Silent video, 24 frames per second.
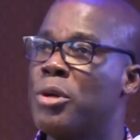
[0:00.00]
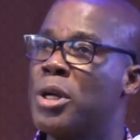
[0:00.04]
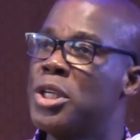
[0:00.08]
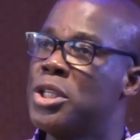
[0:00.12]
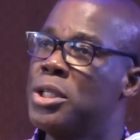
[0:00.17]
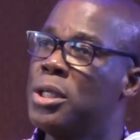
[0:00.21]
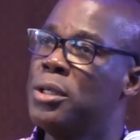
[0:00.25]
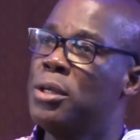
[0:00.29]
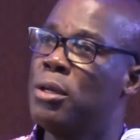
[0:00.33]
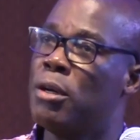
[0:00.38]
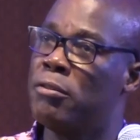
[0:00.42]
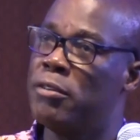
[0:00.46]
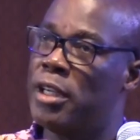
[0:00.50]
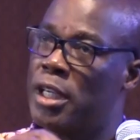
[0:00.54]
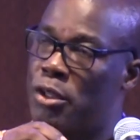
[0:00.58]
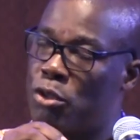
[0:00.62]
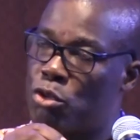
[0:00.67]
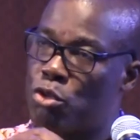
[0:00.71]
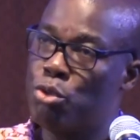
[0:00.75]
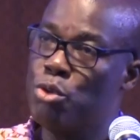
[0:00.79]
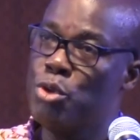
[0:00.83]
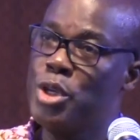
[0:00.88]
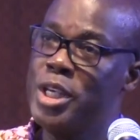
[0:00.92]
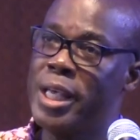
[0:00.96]
duration of
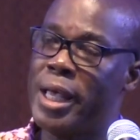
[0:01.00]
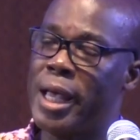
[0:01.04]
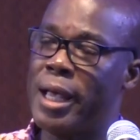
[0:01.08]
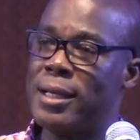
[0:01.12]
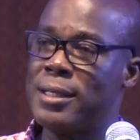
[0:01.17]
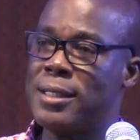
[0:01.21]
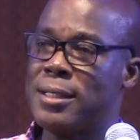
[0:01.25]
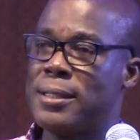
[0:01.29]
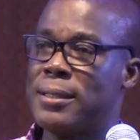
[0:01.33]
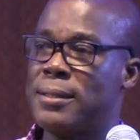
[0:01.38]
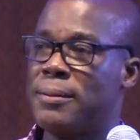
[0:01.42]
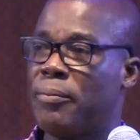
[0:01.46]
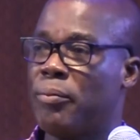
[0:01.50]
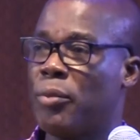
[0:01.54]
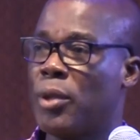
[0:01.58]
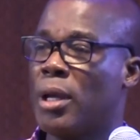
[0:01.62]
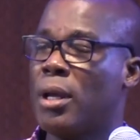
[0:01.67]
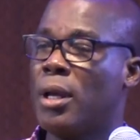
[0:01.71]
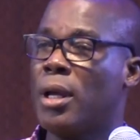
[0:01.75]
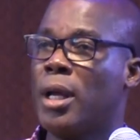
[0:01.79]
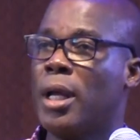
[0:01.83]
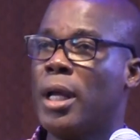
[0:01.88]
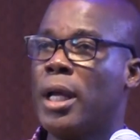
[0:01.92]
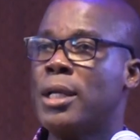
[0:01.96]
the 2 years
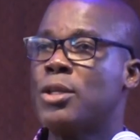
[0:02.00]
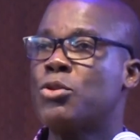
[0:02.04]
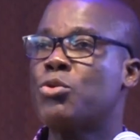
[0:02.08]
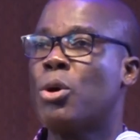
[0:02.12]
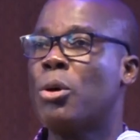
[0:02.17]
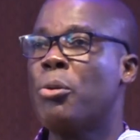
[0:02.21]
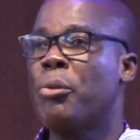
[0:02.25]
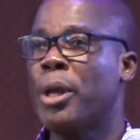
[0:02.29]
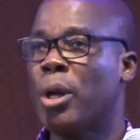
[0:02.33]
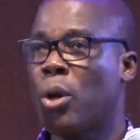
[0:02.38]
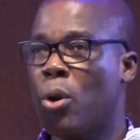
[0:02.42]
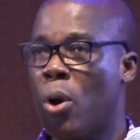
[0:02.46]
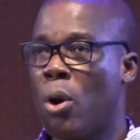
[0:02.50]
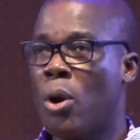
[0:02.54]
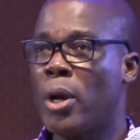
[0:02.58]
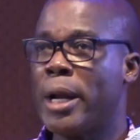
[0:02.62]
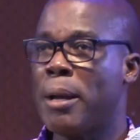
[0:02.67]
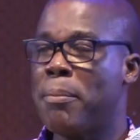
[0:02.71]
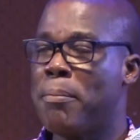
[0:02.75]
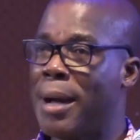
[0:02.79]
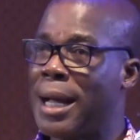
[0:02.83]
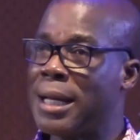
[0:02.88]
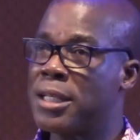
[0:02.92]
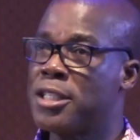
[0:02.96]
is what we call
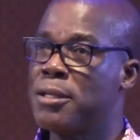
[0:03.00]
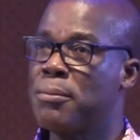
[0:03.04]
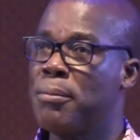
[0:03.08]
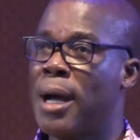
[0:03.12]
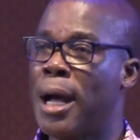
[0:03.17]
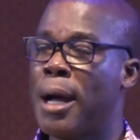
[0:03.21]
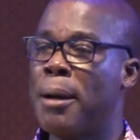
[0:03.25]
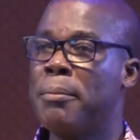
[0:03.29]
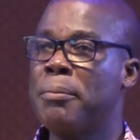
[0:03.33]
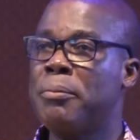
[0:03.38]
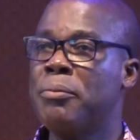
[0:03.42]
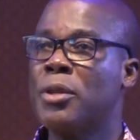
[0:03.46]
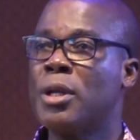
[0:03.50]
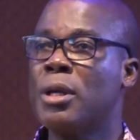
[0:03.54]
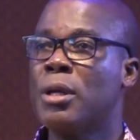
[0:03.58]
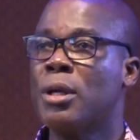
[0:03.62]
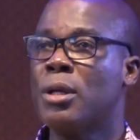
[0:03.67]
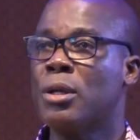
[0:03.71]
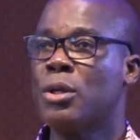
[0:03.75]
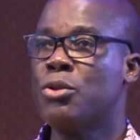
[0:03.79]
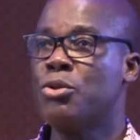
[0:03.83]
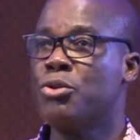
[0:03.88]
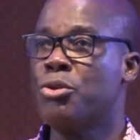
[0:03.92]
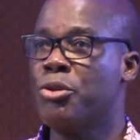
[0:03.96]
the maximum
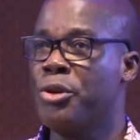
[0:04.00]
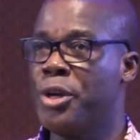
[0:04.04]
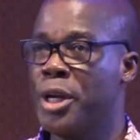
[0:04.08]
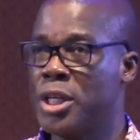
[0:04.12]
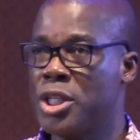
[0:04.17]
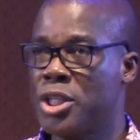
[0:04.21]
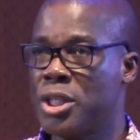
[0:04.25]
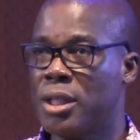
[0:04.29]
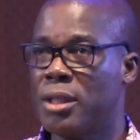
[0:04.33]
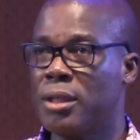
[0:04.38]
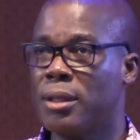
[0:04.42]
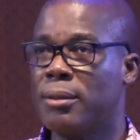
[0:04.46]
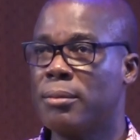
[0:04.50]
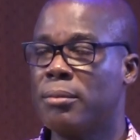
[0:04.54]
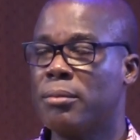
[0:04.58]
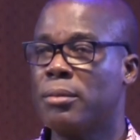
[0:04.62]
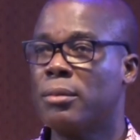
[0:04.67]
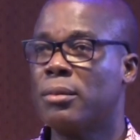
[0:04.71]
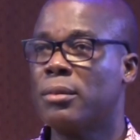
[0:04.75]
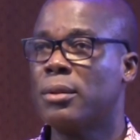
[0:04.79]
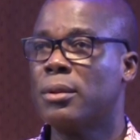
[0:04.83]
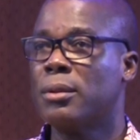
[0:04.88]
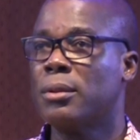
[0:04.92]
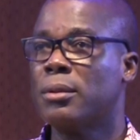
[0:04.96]

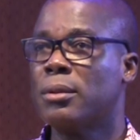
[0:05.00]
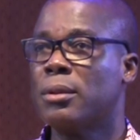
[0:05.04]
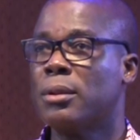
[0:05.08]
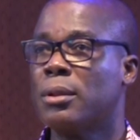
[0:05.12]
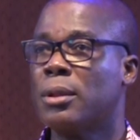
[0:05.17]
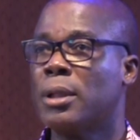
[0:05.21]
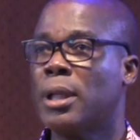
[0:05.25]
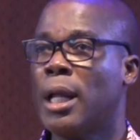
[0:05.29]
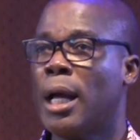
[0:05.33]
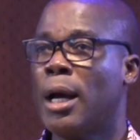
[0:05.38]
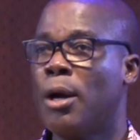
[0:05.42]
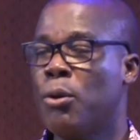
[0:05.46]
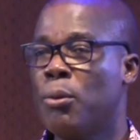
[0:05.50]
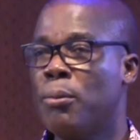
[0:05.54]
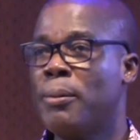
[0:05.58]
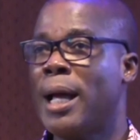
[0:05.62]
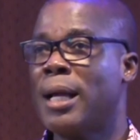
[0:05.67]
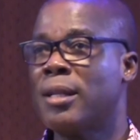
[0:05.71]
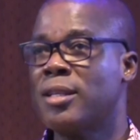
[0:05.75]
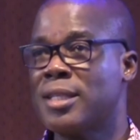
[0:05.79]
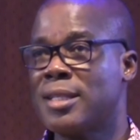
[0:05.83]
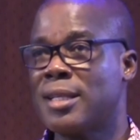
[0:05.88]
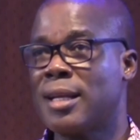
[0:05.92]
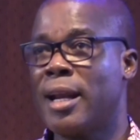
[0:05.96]
duration. I hope
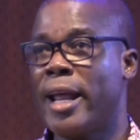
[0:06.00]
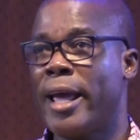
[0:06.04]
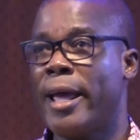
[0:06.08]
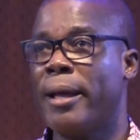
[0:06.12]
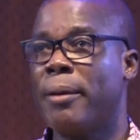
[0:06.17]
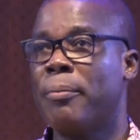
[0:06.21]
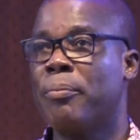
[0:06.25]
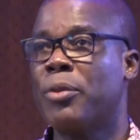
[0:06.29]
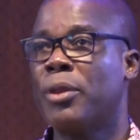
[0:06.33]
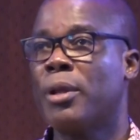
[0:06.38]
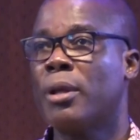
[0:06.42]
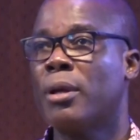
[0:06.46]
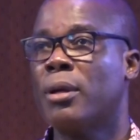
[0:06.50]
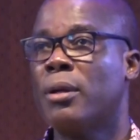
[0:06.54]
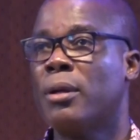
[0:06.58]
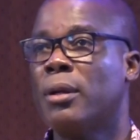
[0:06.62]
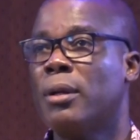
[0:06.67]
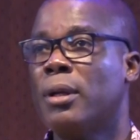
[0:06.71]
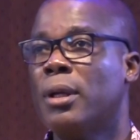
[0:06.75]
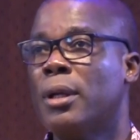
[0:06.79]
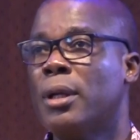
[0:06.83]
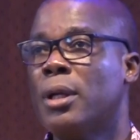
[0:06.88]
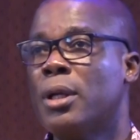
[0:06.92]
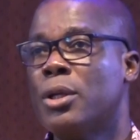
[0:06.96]
that is clear.
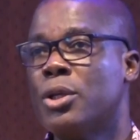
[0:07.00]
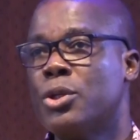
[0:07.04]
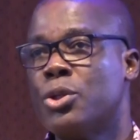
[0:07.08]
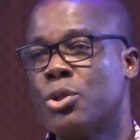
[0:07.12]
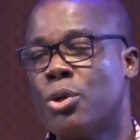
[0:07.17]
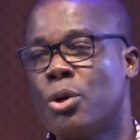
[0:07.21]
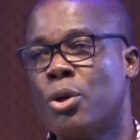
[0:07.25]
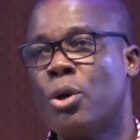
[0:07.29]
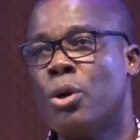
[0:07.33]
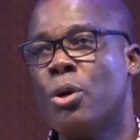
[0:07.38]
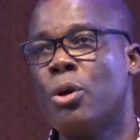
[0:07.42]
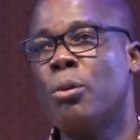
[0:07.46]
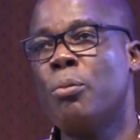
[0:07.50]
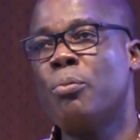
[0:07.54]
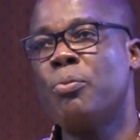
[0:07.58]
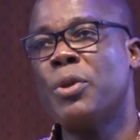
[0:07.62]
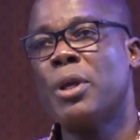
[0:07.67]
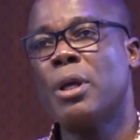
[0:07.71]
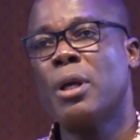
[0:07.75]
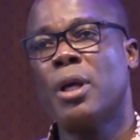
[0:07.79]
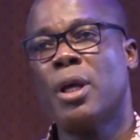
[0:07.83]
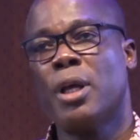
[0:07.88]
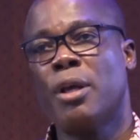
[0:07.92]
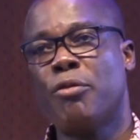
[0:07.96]

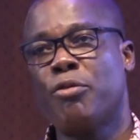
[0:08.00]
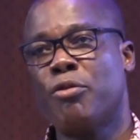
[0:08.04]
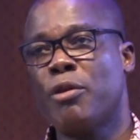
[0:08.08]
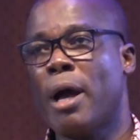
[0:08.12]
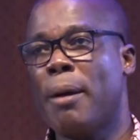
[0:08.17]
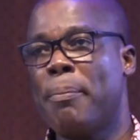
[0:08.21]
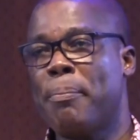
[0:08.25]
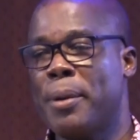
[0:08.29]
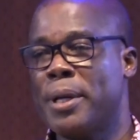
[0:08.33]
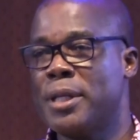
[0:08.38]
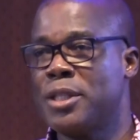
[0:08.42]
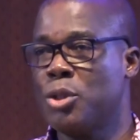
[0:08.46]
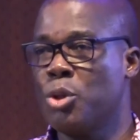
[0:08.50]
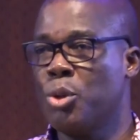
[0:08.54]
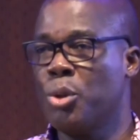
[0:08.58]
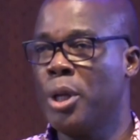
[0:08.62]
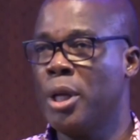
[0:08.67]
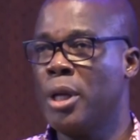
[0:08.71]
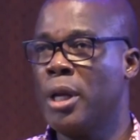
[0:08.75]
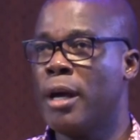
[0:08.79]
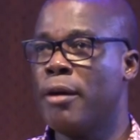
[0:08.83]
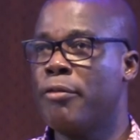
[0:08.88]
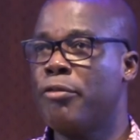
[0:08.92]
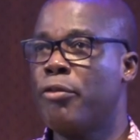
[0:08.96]
So if you are
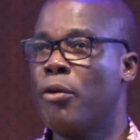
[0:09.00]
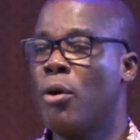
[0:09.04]
pursuing a